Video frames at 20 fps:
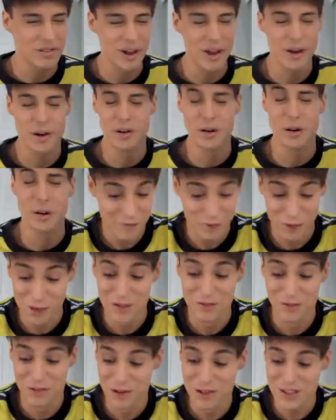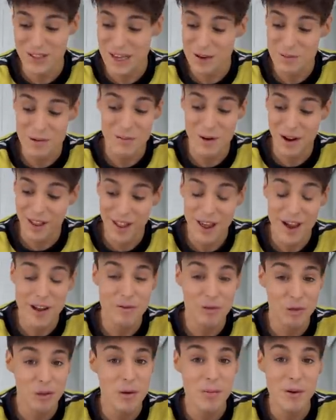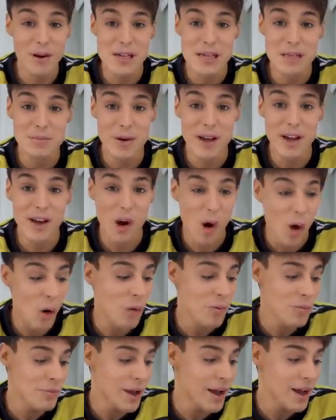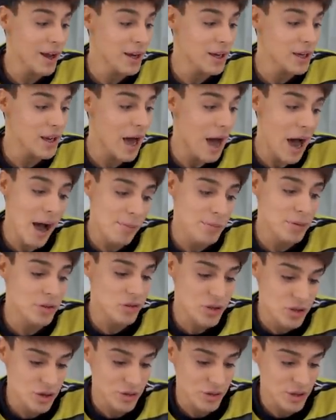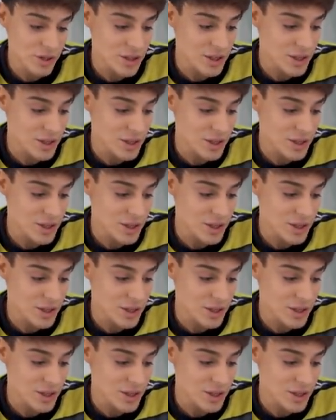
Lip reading: I don't know. For the first time in my life, we're about to make homemade apple juice.